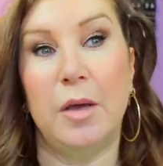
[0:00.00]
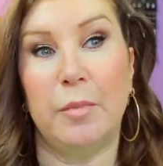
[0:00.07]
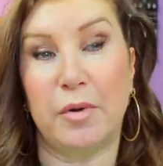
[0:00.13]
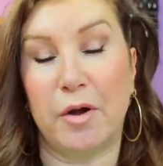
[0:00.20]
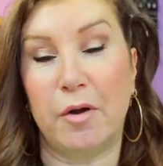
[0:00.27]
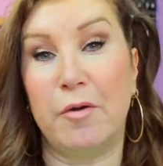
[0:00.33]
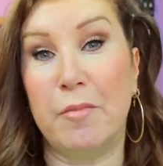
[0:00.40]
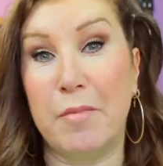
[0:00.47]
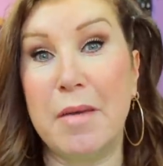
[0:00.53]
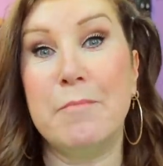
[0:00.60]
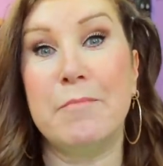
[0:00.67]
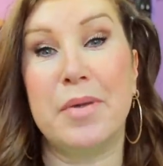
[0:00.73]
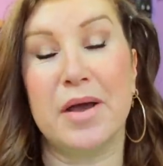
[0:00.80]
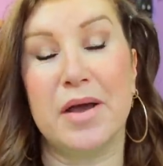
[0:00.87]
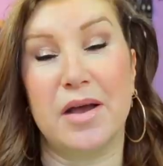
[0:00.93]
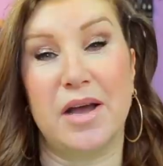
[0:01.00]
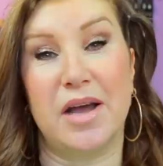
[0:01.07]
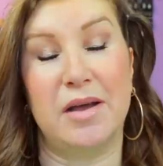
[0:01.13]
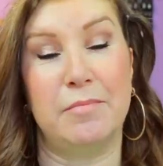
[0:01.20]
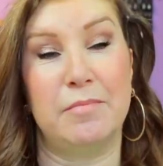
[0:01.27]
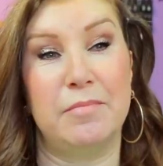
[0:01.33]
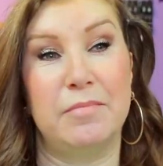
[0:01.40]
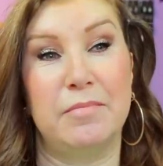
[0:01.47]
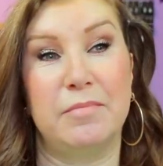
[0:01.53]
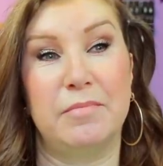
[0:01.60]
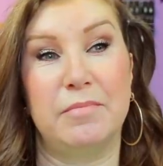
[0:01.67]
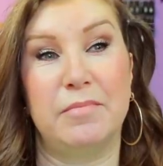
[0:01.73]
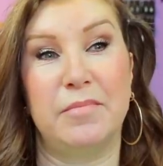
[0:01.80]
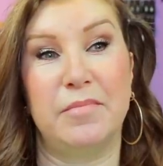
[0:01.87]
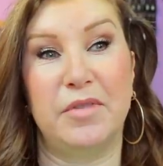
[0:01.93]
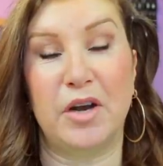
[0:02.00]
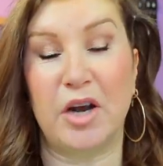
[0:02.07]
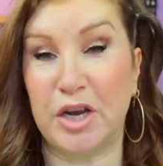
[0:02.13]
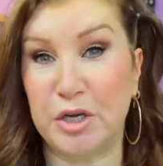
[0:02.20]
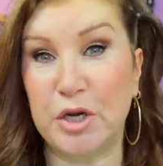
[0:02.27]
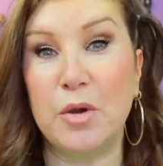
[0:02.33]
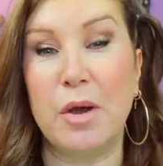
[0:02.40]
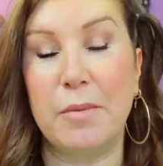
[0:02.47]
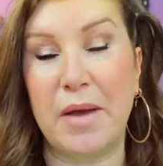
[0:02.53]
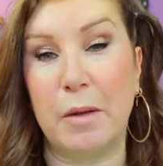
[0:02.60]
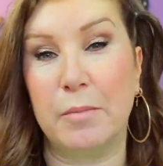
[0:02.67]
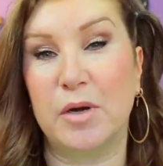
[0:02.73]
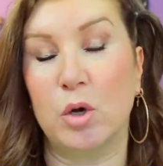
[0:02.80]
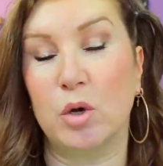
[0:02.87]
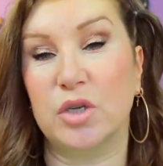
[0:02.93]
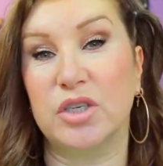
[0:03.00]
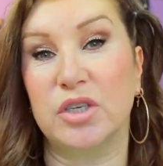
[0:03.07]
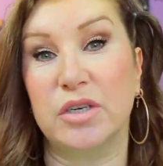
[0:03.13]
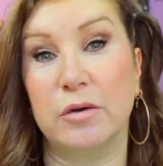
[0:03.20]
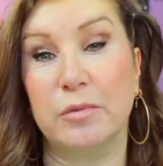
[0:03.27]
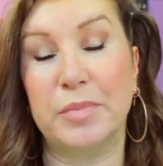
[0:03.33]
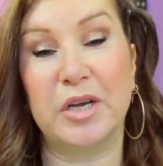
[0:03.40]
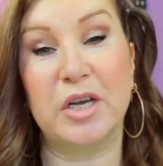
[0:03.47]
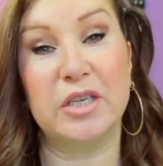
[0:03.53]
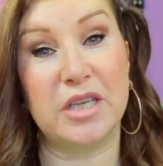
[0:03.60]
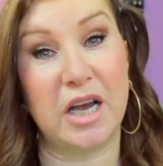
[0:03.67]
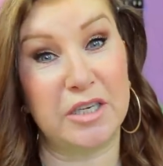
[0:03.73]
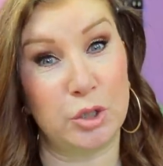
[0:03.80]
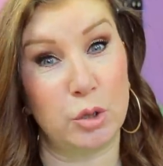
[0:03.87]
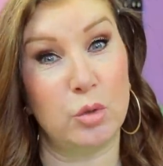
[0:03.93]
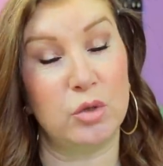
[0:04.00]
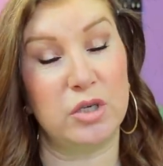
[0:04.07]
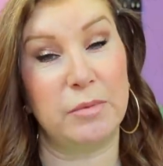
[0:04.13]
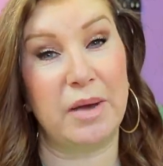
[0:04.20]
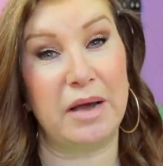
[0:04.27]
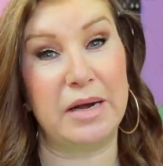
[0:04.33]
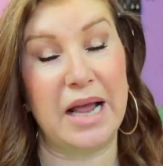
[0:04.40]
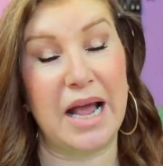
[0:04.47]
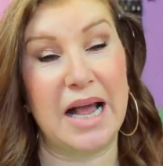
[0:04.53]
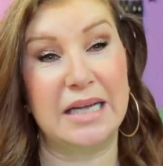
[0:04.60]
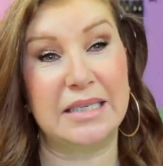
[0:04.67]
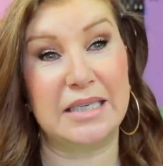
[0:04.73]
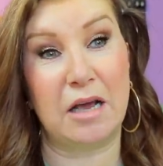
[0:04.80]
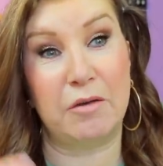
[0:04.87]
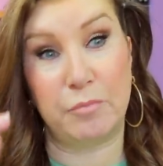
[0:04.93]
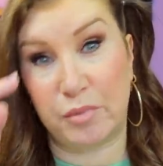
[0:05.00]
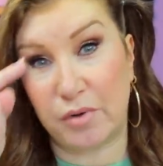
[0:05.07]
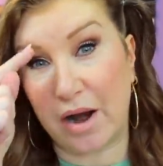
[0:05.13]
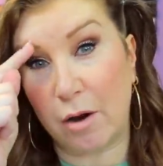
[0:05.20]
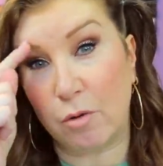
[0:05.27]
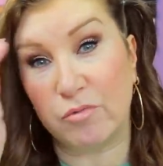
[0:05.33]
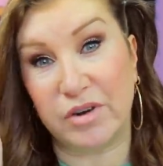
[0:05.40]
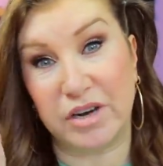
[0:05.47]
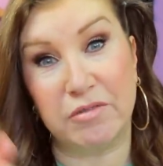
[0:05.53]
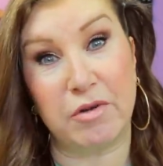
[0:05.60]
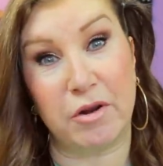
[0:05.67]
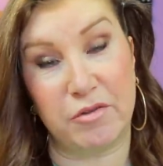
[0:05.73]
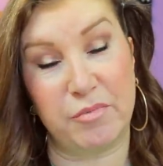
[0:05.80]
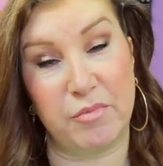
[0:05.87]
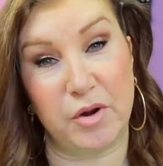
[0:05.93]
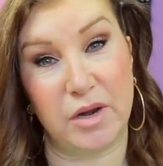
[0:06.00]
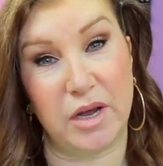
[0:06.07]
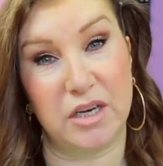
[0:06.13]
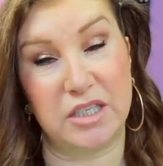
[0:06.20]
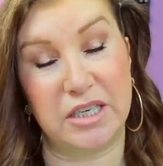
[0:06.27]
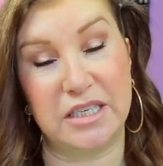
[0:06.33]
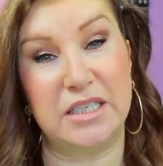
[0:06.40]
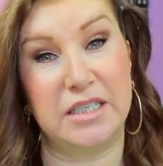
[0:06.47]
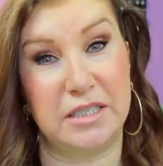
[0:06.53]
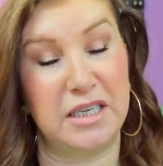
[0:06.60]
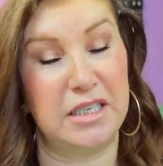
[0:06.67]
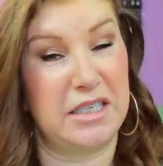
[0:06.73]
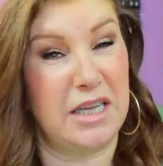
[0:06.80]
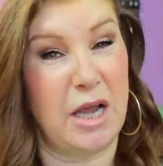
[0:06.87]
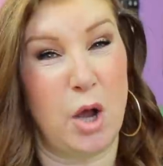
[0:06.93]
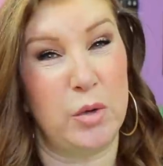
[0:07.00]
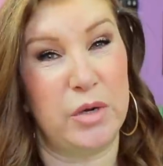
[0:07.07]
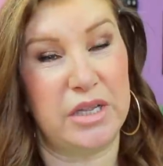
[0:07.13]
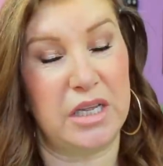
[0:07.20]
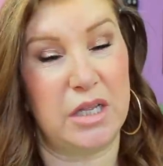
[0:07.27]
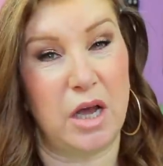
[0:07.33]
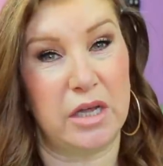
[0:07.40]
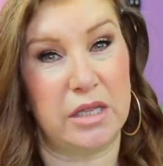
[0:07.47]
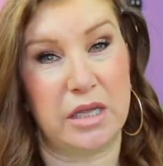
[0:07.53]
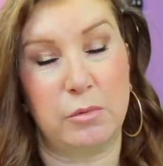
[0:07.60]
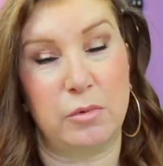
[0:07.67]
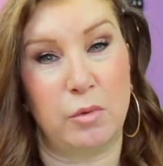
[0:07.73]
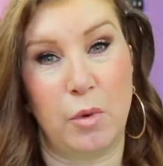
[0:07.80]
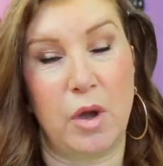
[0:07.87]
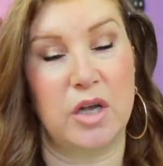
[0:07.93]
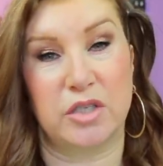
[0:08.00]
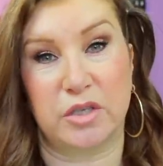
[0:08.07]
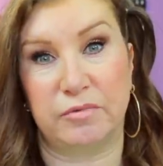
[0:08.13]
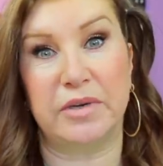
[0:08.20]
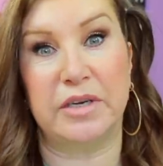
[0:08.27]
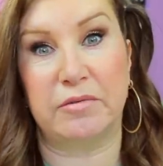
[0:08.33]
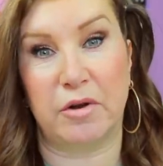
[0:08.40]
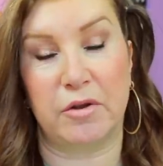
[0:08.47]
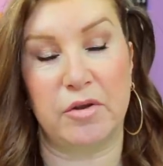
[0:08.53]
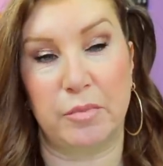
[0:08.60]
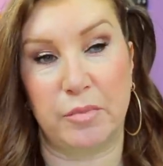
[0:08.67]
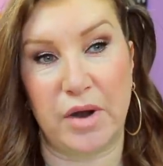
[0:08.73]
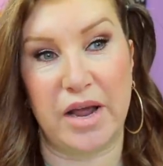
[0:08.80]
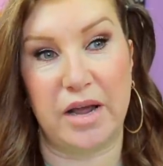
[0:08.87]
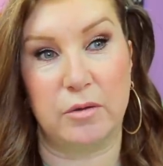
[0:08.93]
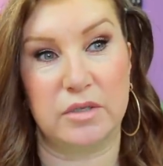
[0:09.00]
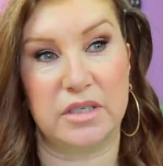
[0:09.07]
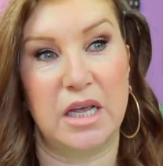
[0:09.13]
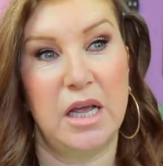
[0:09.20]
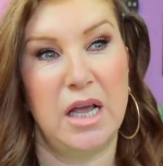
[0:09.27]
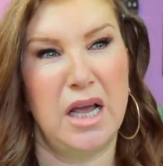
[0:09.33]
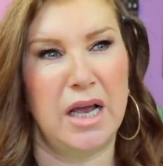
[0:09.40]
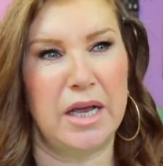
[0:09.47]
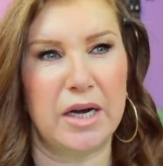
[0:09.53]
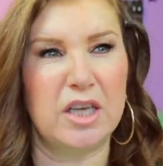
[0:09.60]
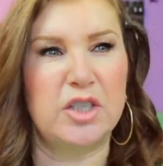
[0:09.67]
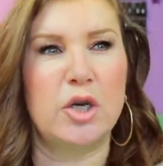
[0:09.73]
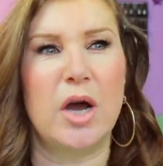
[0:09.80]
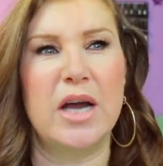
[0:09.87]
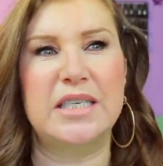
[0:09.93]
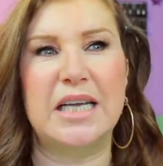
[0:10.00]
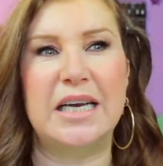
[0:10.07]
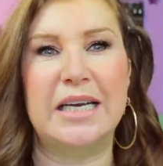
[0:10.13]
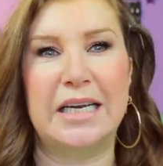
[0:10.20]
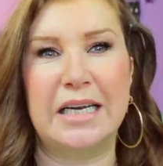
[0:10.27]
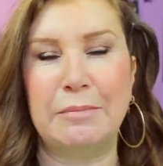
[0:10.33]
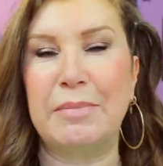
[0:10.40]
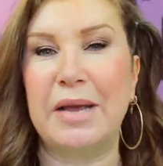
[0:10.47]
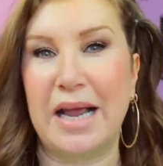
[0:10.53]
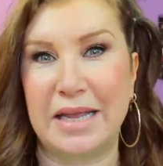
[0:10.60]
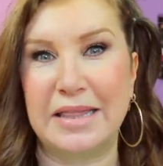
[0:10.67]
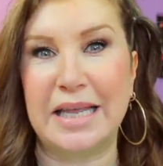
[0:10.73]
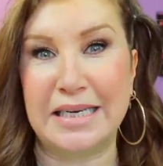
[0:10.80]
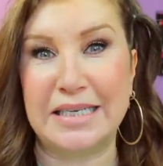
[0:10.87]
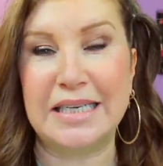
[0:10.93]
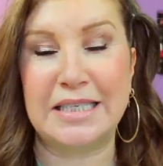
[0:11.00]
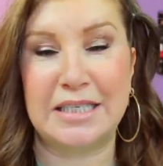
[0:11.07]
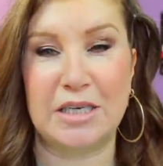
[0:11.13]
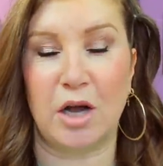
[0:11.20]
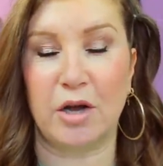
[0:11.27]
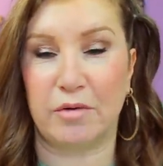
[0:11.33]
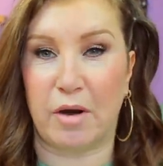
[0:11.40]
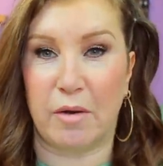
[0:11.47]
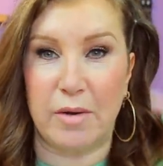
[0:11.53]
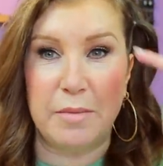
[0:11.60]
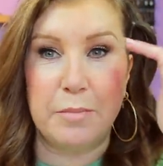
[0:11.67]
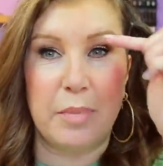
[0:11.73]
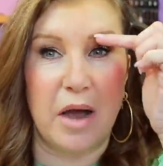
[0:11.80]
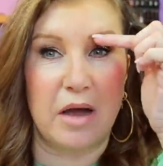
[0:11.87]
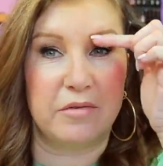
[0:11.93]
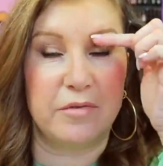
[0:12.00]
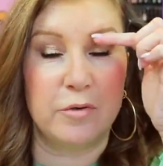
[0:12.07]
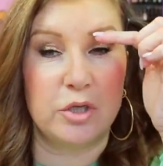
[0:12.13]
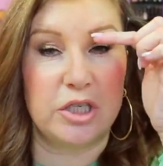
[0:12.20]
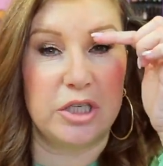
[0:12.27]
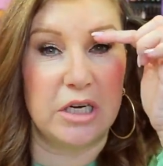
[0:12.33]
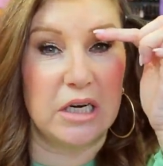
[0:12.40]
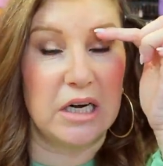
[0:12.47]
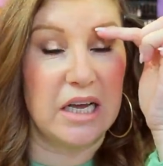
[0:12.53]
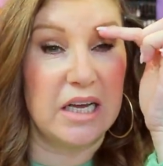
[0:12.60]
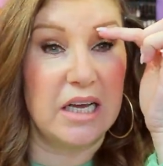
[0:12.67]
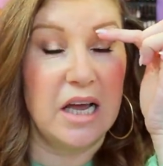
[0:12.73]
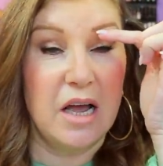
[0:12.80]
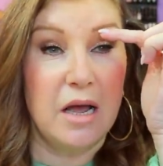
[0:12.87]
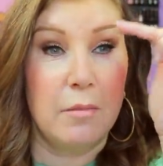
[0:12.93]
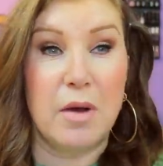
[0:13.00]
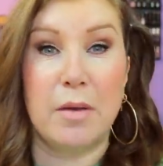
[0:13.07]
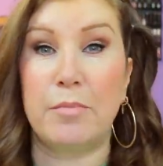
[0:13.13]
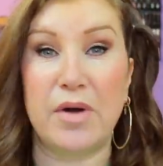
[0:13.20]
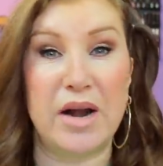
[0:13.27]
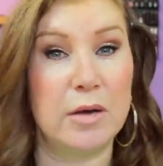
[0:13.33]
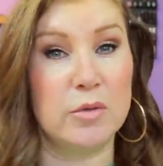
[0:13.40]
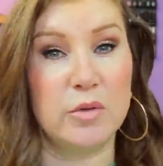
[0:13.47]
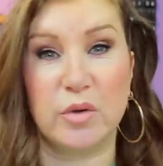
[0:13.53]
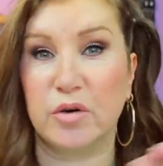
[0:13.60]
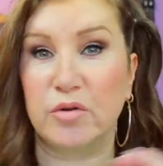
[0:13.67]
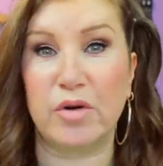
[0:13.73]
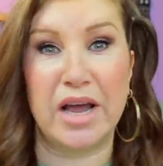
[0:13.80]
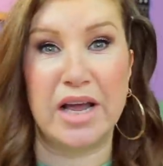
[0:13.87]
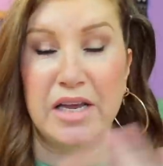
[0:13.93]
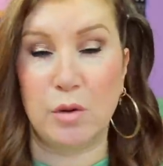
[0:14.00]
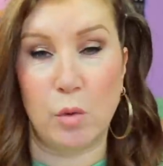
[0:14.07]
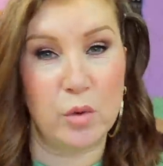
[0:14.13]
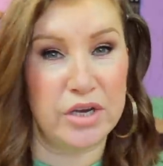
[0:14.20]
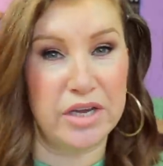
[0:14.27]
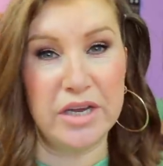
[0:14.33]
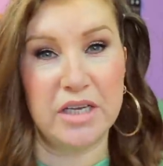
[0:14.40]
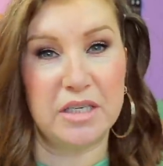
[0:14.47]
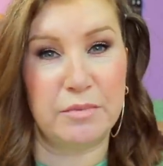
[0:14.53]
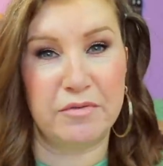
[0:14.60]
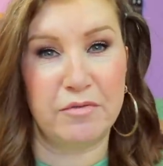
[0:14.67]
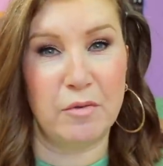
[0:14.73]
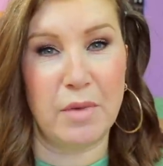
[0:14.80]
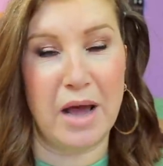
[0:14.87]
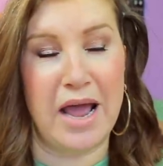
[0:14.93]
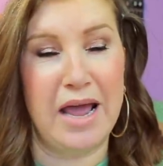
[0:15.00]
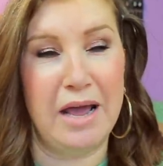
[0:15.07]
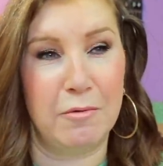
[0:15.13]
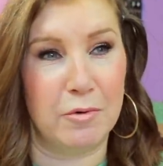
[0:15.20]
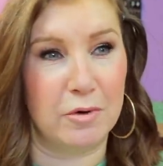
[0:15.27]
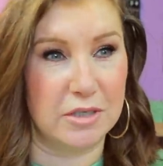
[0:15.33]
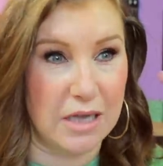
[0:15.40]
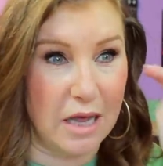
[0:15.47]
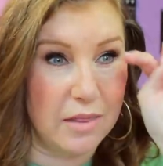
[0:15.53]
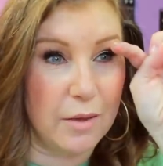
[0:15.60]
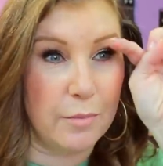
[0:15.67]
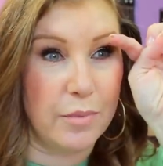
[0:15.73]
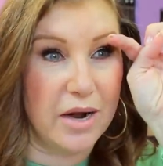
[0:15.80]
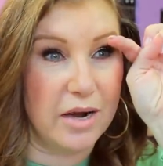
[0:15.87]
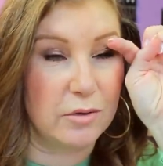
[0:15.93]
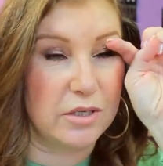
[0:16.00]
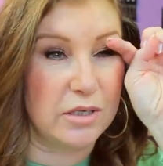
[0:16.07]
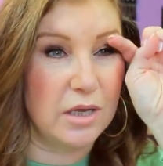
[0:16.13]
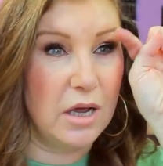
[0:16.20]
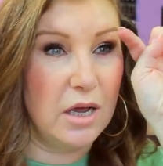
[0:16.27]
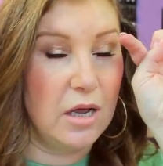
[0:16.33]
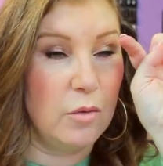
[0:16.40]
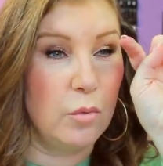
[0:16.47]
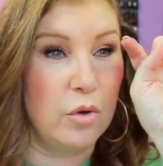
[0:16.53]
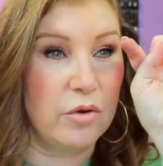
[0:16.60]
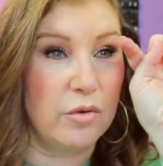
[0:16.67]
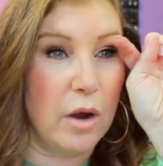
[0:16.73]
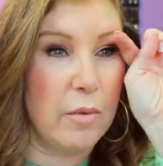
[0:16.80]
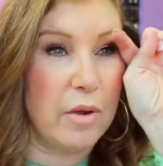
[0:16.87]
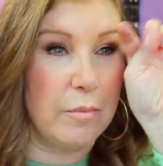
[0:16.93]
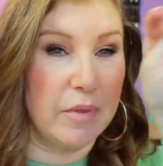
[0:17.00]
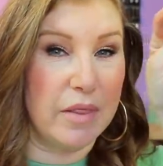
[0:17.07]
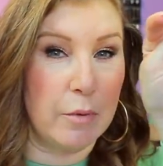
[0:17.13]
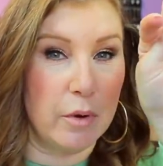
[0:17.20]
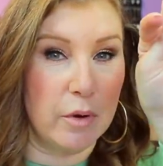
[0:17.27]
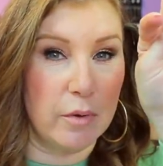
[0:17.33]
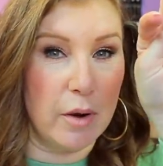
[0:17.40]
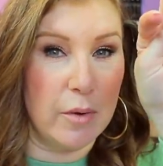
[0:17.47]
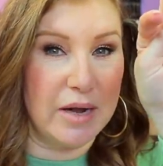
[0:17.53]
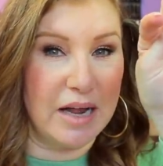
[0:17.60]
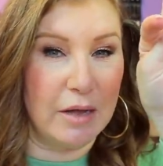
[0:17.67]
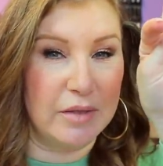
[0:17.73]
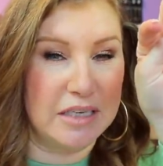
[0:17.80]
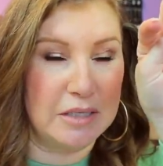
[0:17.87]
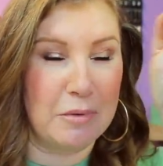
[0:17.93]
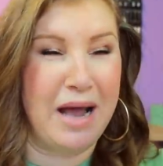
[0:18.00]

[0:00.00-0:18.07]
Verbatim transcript: But I remember um, than I knew about minoxidil because I talked about it as a brow regrowth product. It's, it's the only thing that I think would work to regrow your brows. And I tried it a little bit and they did start growing, but unfortunately my brows were grey years before my hair was and the brows were growing, but they were growing out this